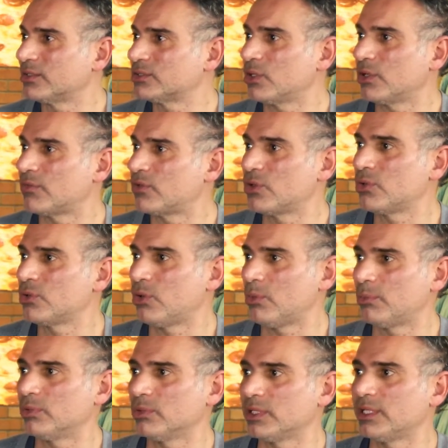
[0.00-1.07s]
So if you don't
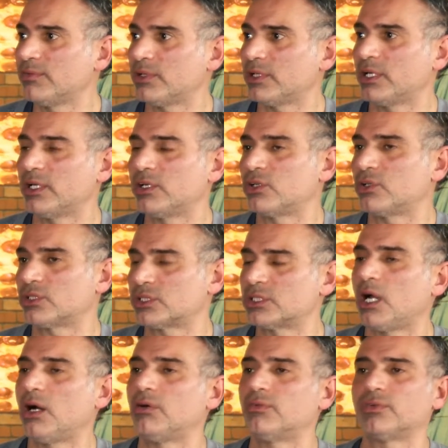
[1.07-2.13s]
believe it in
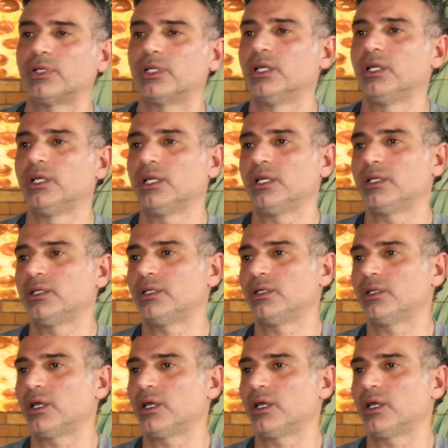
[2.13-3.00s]
yourself, and